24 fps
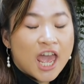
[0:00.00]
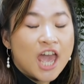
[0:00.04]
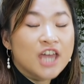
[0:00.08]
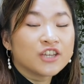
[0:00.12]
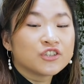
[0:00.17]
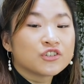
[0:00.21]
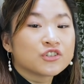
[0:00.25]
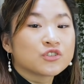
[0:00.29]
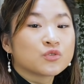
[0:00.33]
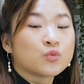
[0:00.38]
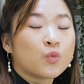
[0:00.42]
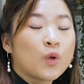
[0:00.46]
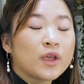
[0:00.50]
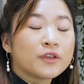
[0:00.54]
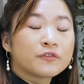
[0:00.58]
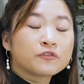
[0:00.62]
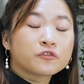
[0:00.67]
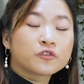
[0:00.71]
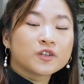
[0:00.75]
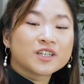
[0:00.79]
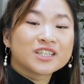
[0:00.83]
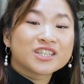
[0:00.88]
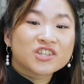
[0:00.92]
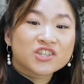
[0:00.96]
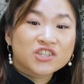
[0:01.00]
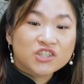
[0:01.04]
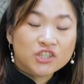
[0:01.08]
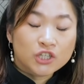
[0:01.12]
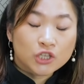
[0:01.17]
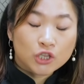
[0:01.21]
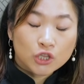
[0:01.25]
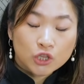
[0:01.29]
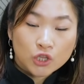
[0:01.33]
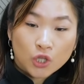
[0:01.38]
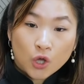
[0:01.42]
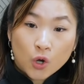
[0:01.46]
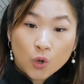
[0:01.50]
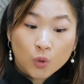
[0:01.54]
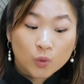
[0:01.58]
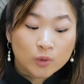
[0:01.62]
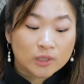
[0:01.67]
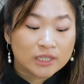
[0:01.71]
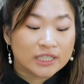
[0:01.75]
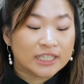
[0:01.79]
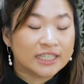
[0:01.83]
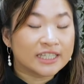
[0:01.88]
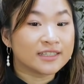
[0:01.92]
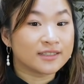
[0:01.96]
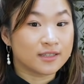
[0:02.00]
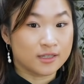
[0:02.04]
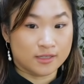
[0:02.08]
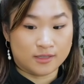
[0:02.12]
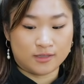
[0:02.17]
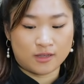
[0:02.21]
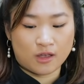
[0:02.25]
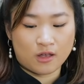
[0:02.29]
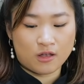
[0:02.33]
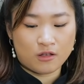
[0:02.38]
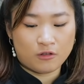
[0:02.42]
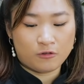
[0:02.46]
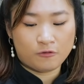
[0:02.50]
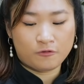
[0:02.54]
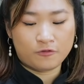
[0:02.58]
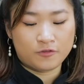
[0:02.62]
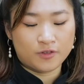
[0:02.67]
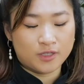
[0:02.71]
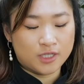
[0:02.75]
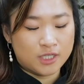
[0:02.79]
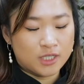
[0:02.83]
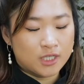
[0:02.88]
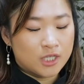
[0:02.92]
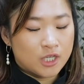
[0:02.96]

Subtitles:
and just wait for it to slowly dissolve.